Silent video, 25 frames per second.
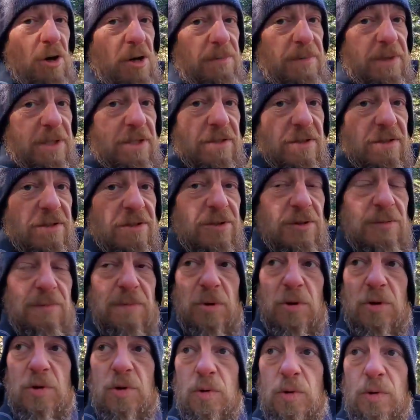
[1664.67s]
up. He's a
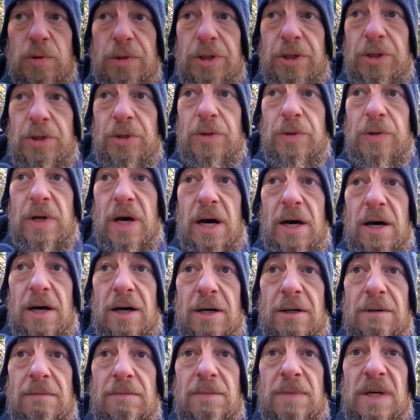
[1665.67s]
super cool dude.
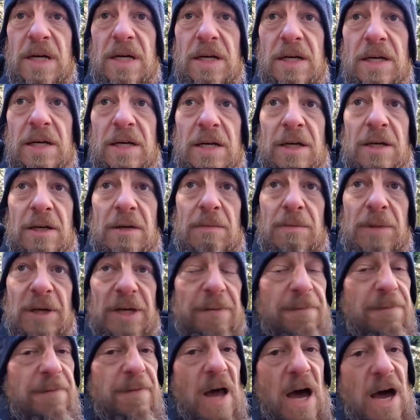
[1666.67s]
But
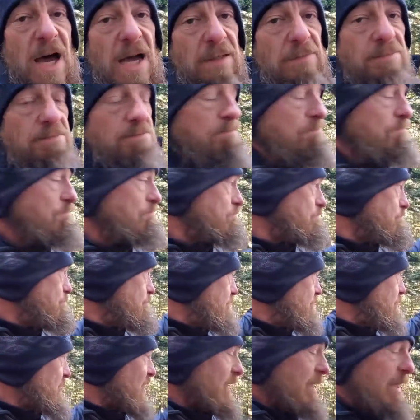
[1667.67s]
if not,
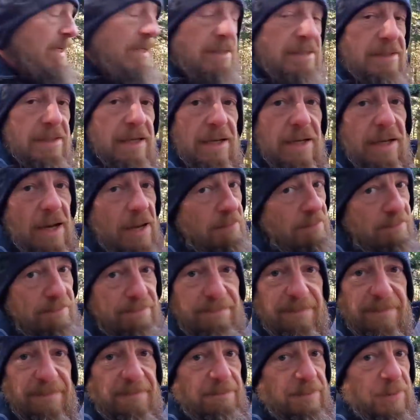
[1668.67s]
like I said, I'm
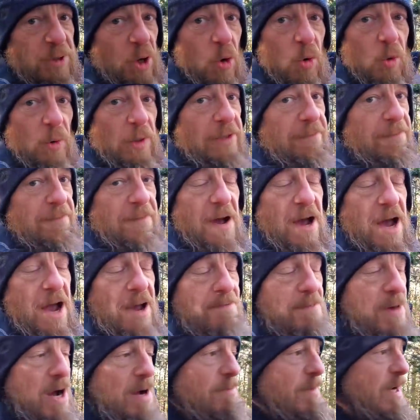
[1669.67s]
totally fine by